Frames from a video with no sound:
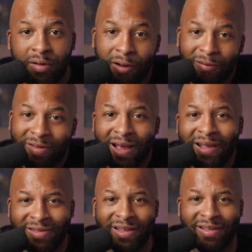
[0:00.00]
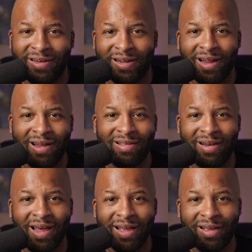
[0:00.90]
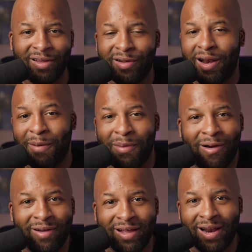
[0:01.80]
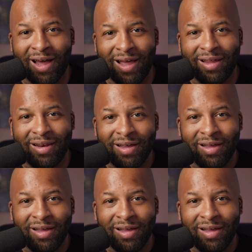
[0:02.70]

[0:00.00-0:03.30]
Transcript: Don't say things to clients like, "You're not my only client."